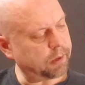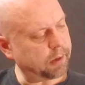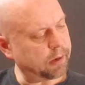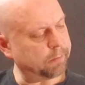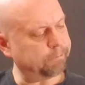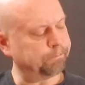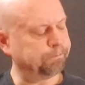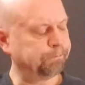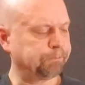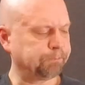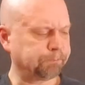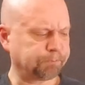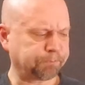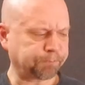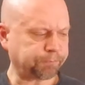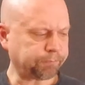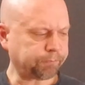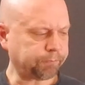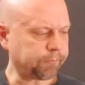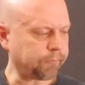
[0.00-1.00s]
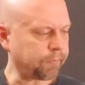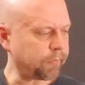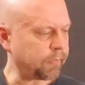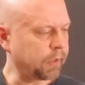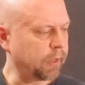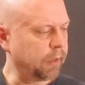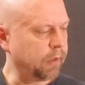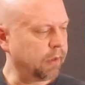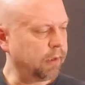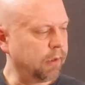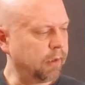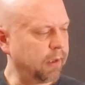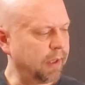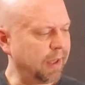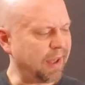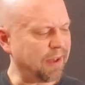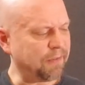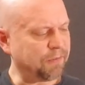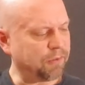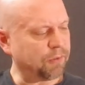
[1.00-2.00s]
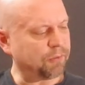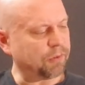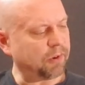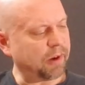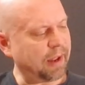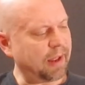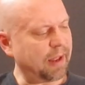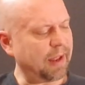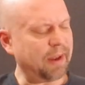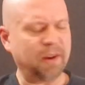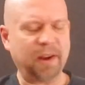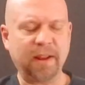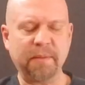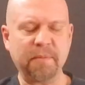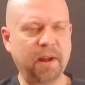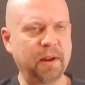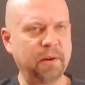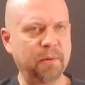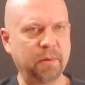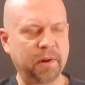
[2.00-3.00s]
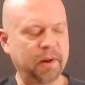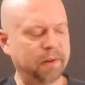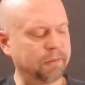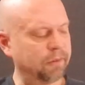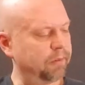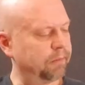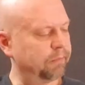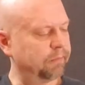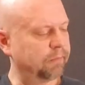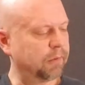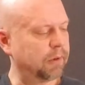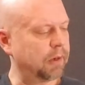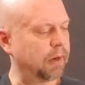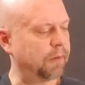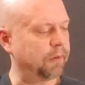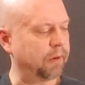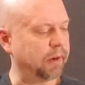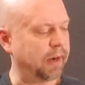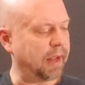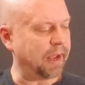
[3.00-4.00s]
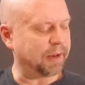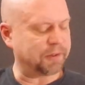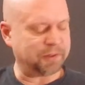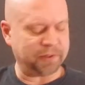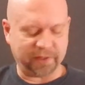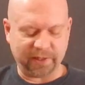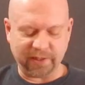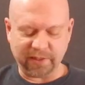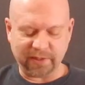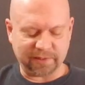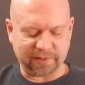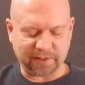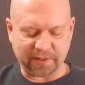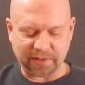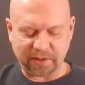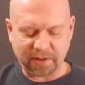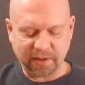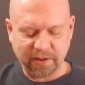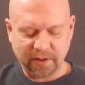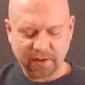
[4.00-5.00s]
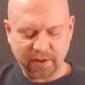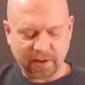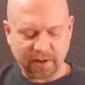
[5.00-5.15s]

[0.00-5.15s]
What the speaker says: F over A or A minor, whatever it actually is here.